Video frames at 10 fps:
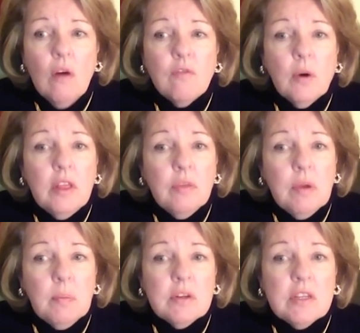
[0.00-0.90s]

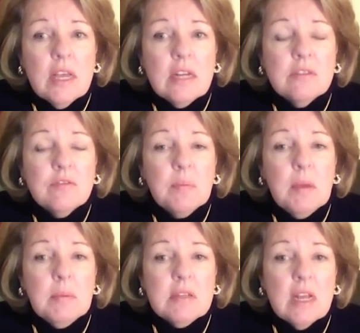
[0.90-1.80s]
43% of the
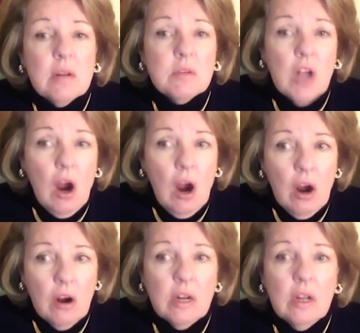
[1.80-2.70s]
people said it was
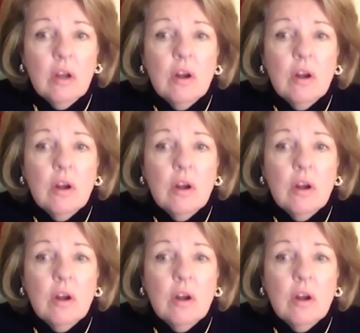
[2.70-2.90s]
hard.